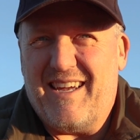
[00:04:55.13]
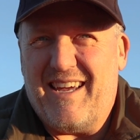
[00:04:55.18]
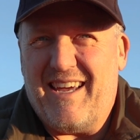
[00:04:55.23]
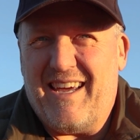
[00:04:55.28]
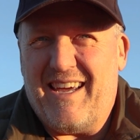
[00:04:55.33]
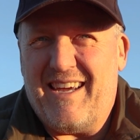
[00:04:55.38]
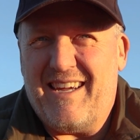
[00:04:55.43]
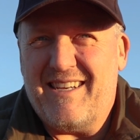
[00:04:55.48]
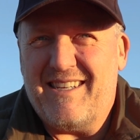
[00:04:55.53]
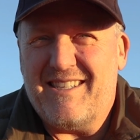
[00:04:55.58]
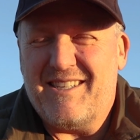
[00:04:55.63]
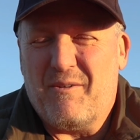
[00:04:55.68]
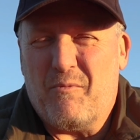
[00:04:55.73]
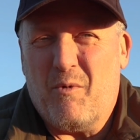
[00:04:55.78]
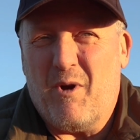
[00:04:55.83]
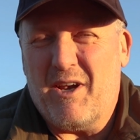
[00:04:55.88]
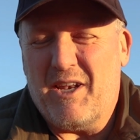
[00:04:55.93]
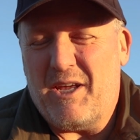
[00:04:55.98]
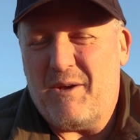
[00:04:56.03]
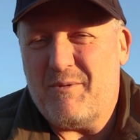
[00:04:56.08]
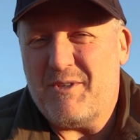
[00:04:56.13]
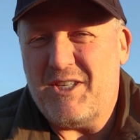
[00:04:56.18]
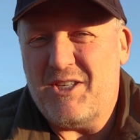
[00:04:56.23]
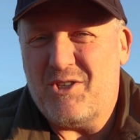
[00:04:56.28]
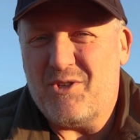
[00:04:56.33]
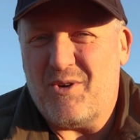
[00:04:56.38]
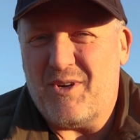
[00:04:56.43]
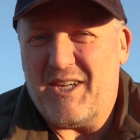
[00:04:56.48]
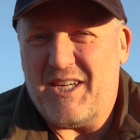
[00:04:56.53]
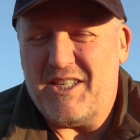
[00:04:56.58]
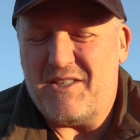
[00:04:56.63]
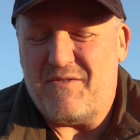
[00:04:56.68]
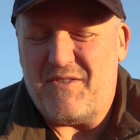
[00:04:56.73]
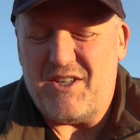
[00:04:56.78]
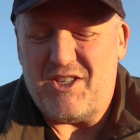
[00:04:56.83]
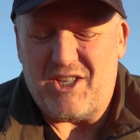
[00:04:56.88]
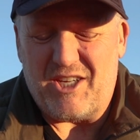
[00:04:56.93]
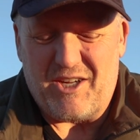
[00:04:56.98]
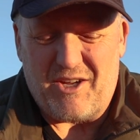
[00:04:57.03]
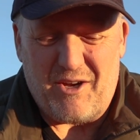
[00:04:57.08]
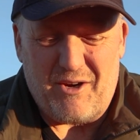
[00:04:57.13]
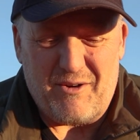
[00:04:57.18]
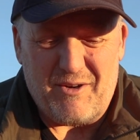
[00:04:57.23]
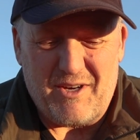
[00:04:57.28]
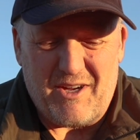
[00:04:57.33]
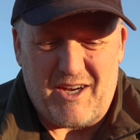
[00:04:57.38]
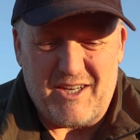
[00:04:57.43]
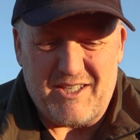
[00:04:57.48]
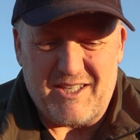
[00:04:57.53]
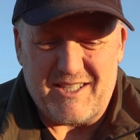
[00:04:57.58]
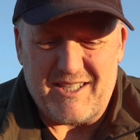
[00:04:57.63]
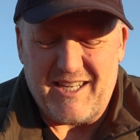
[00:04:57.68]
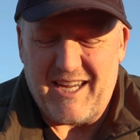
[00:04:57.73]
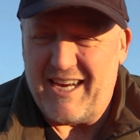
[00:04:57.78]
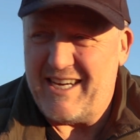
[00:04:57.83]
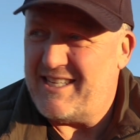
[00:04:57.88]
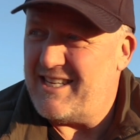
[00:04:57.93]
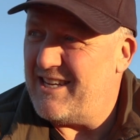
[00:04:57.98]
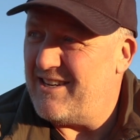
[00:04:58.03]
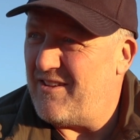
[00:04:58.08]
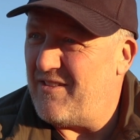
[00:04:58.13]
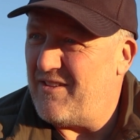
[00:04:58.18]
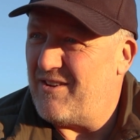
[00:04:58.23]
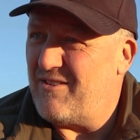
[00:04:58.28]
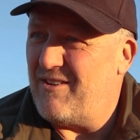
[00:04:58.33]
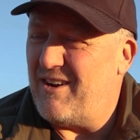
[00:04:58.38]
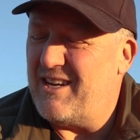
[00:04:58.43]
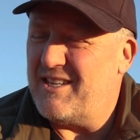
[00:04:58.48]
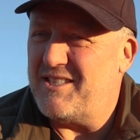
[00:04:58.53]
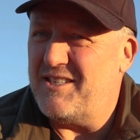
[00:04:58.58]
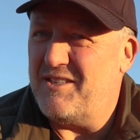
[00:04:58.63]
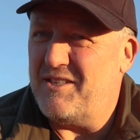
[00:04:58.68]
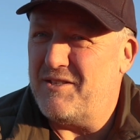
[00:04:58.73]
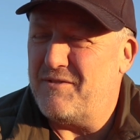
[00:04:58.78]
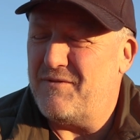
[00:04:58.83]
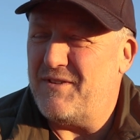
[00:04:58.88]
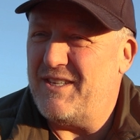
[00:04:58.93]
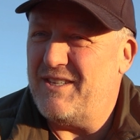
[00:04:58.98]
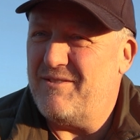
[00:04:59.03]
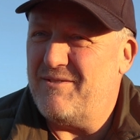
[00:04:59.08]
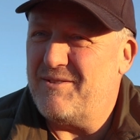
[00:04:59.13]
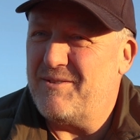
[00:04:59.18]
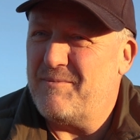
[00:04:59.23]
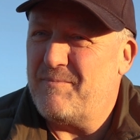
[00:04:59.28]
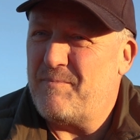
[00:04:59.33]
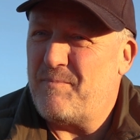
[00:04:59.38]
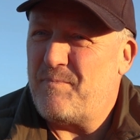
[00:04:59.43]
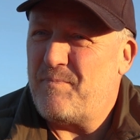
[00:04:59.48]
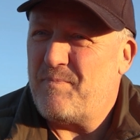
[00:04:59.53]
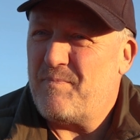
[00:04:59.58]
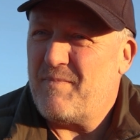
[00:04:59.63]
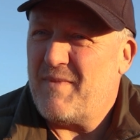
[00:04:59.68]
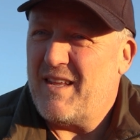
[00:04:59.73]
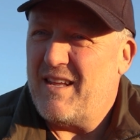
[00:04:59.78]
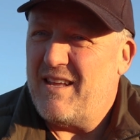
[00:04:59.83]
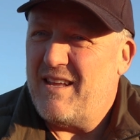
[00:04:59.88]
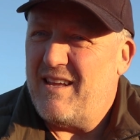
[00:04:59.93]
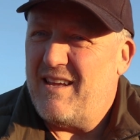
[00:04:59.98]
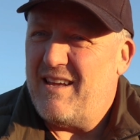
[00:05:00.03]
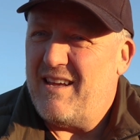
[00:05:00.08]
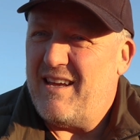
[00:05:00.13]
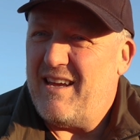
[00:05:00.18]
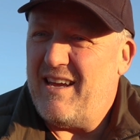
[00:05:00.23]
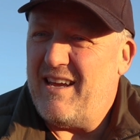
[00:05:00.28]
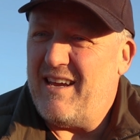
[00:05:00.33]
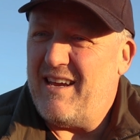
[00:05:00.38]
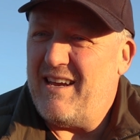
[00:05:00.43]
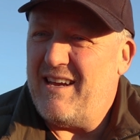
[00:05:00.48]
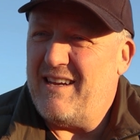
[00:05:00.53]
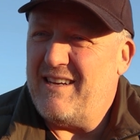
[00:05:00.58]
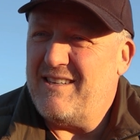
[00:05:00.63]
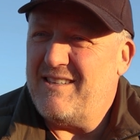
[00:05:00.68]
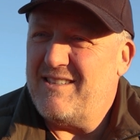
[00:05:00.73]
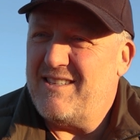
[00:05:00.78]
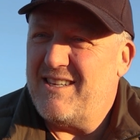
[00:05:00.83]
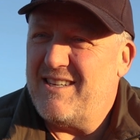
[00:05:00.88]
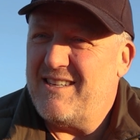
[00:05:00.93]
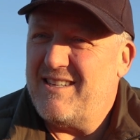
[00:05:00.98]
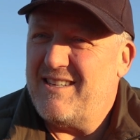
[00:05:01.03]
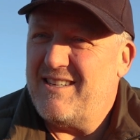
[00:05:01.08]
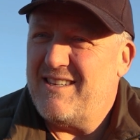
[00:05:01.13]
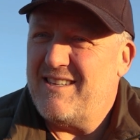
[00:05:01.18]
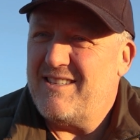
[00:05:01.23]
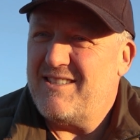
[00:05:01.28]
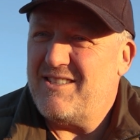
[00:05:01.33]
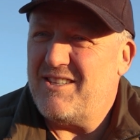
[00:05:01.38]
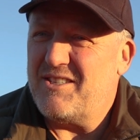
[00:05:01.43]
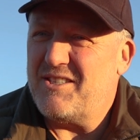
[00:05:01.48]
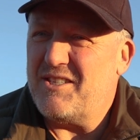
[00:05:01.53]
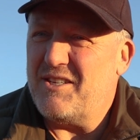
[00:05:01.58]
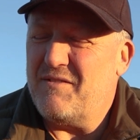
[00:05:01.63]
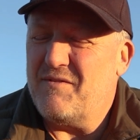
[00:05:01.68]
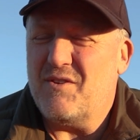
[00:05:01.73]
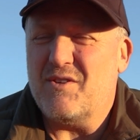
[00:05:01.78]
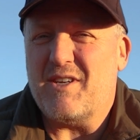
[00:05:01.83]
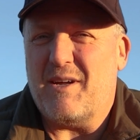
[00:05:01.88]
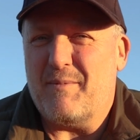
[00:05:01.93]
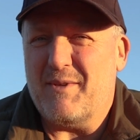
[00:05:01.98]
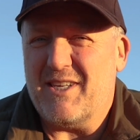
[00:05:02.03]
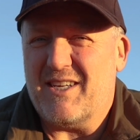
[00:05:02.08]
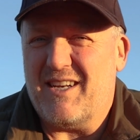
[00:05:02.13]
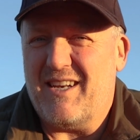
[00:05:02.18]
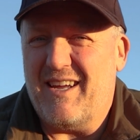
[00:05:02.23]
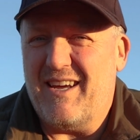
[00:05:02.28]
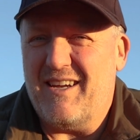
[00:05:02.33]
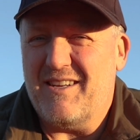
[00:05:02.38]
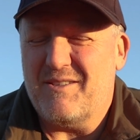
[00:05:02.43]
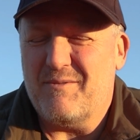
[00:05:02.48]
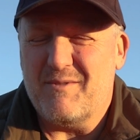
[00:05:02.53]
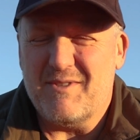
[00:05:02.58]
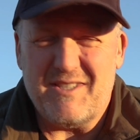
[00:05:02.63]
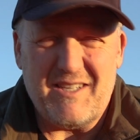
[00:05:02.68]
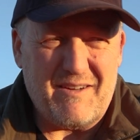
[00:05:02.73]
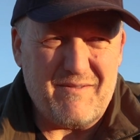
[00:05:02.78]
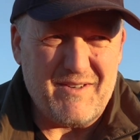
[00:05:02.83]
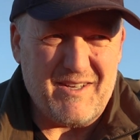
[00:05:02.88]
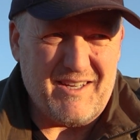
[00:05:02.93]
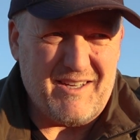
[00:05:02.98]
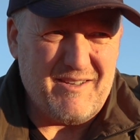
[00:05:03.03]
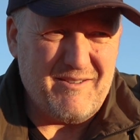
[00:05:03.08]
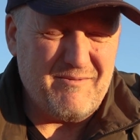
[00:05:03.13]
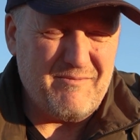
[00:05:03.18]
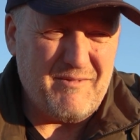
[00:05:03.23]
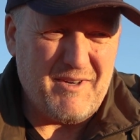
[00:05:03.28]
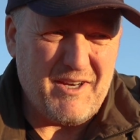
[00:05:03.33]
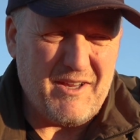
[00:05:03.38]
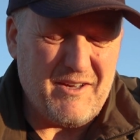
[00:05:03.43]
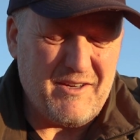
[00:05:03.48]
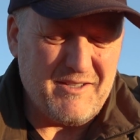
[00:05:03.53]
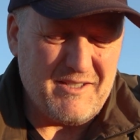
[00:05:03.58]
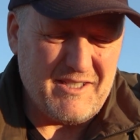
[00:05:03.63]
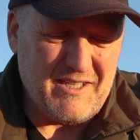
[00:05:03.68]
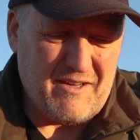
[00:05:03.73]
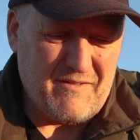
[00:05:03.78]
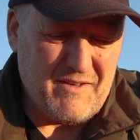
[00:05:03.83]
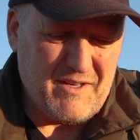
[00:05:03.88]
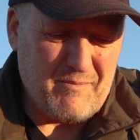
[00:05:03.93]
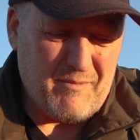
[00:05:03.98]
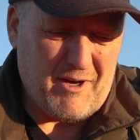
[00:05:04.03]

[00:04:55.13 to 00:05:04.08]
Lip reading: and while he was enjoying his fishing, her and I just laid down on the grass in this field, and just sort of looked up at the clouds. It was lovely. One of those lovely